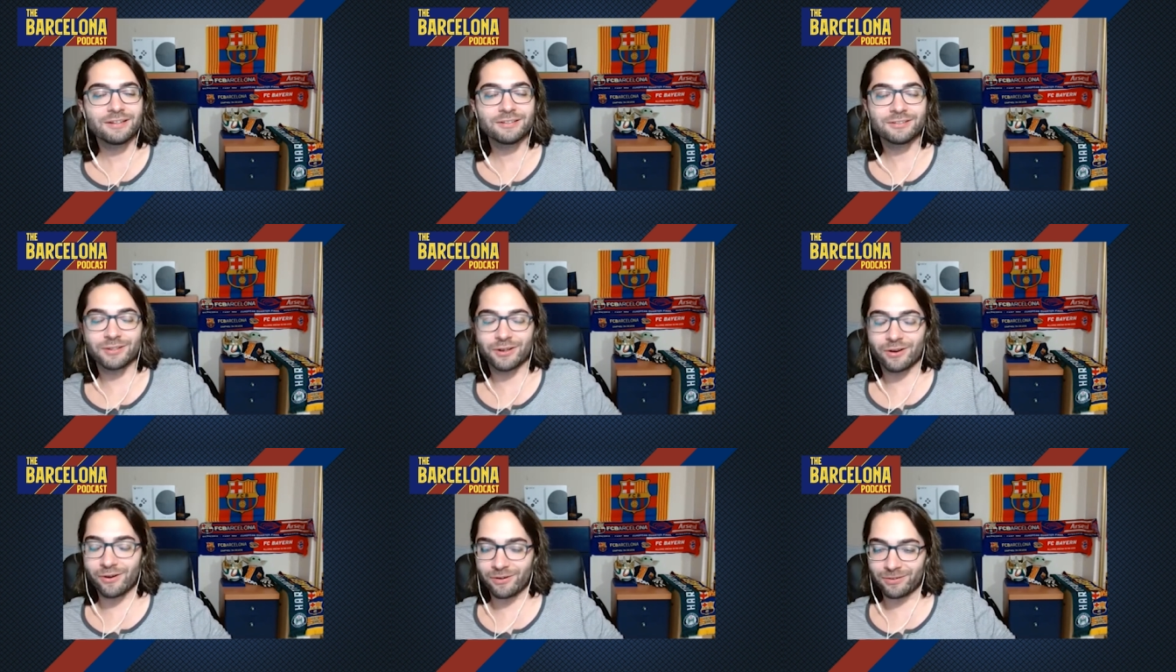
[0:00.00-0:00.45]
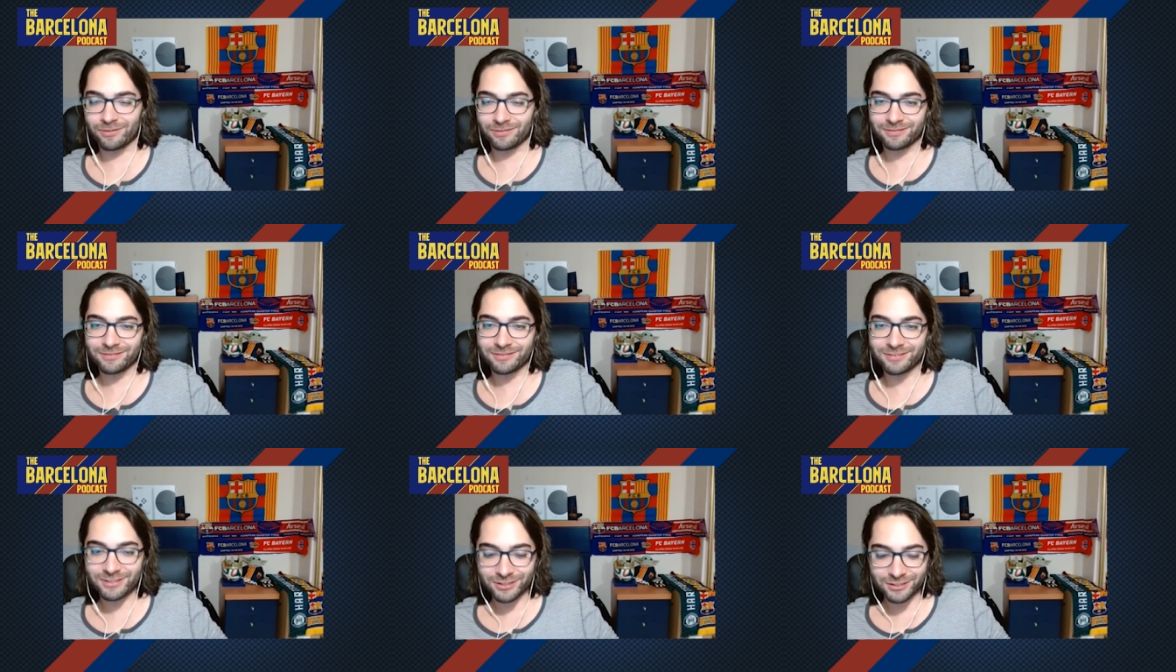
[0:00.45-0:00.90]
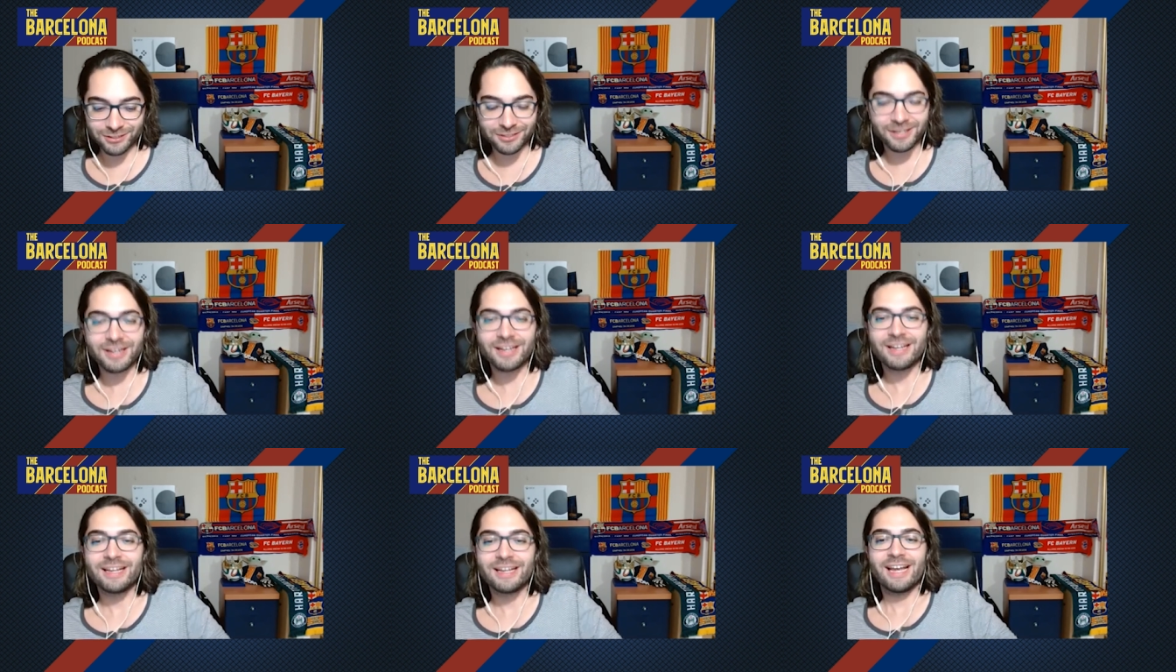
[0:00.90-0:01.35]
So
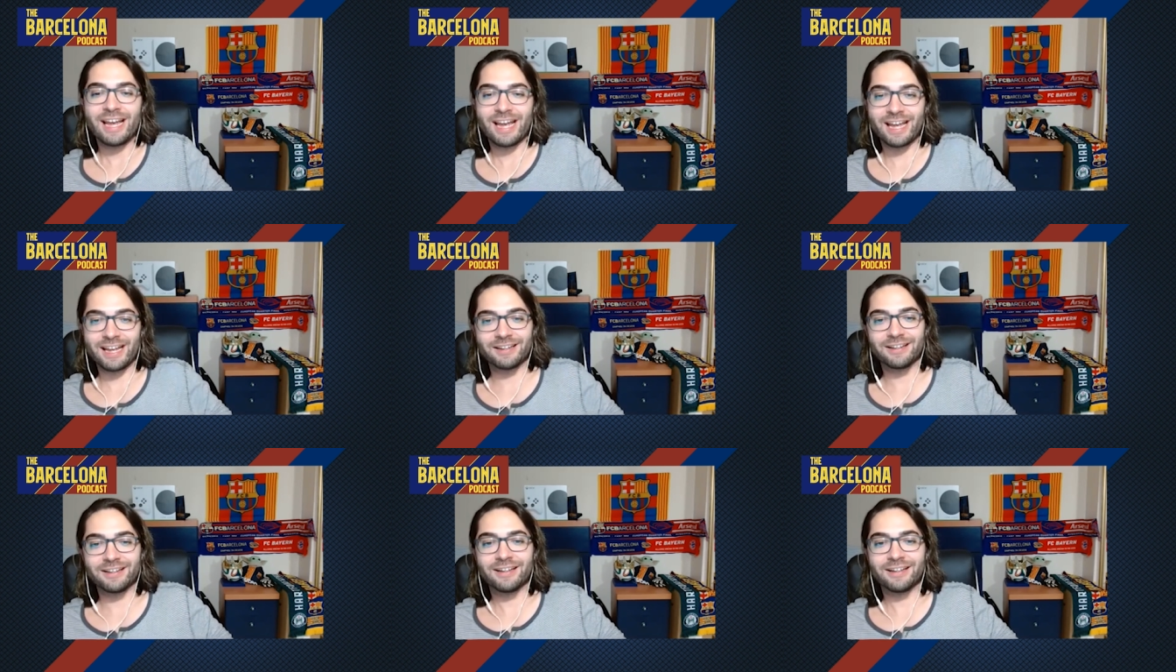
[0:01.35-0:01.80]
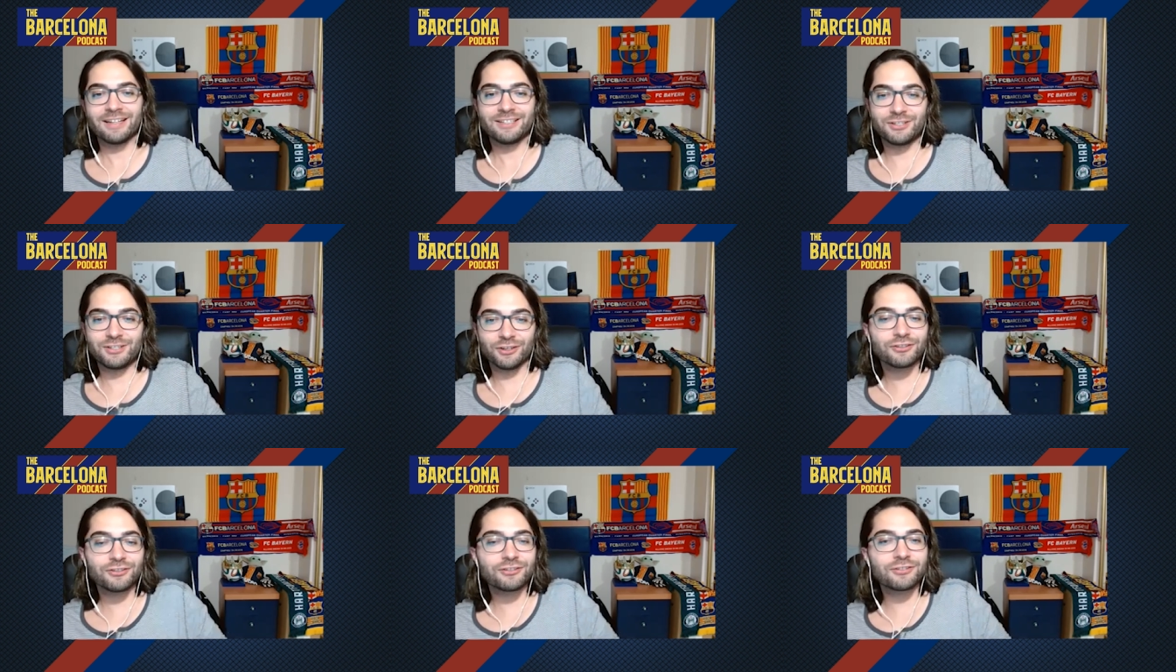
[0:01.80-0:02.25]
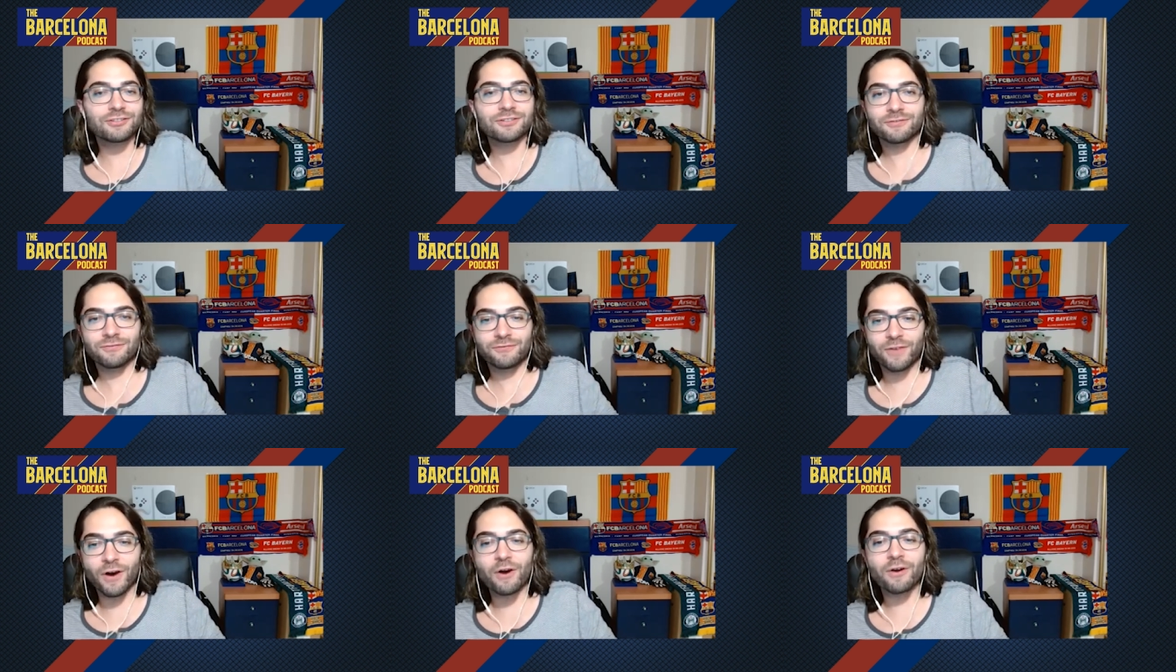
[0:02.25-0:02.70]
just hey,
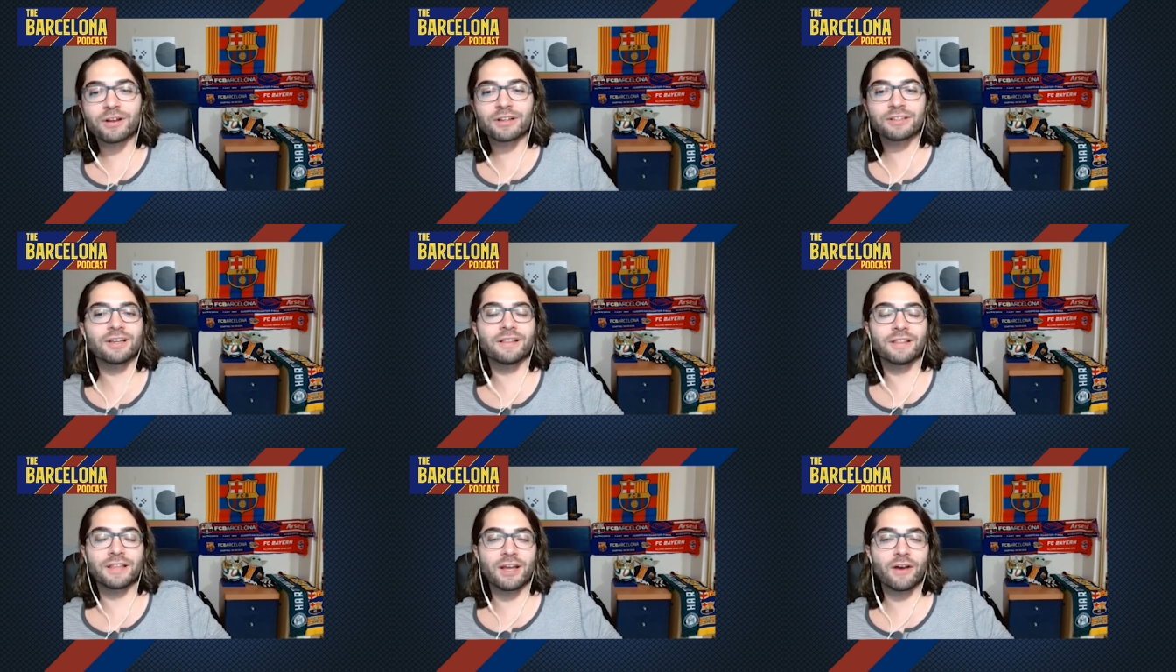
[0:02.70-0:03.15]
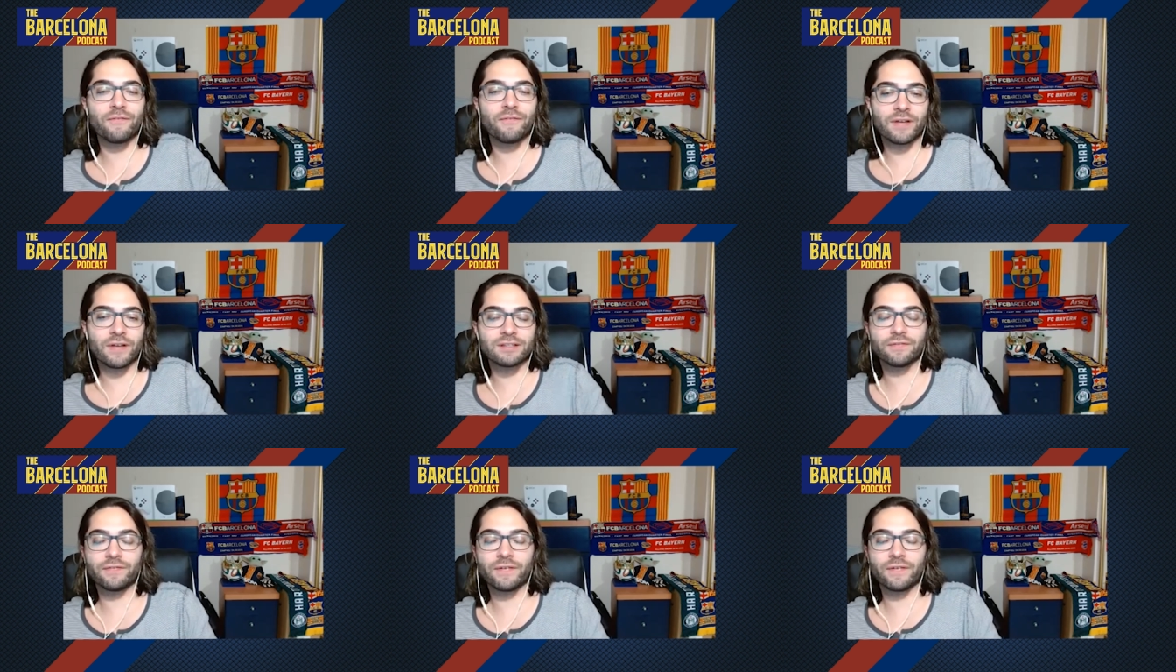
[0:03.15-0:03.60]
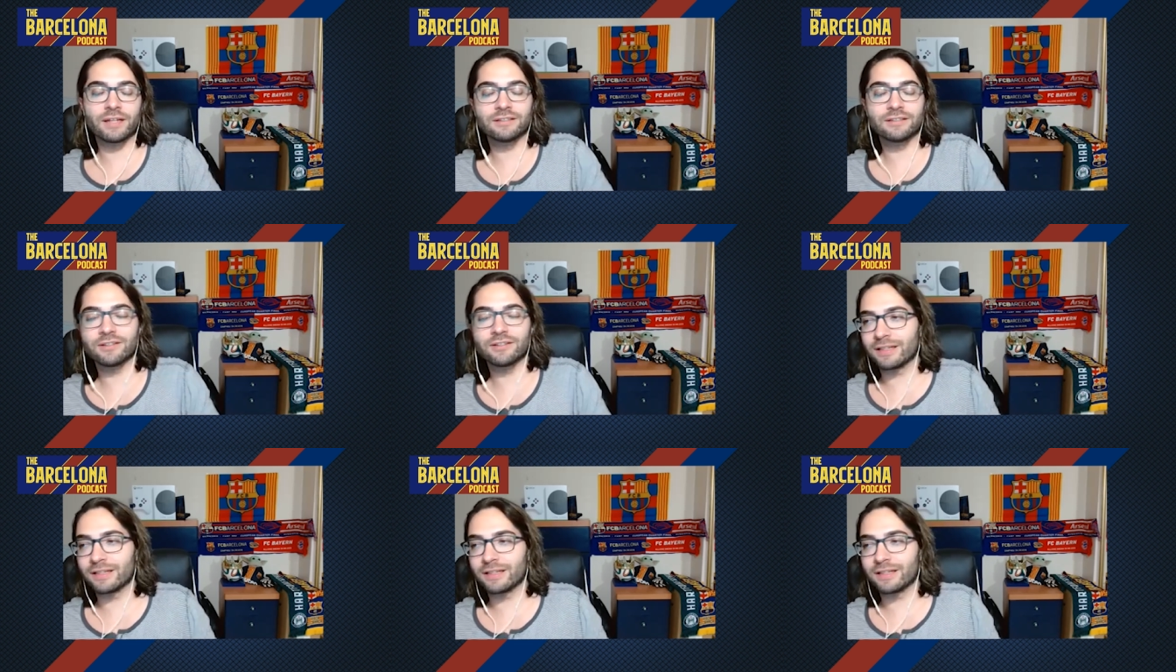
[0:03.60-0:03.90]
just focus on the offensive end.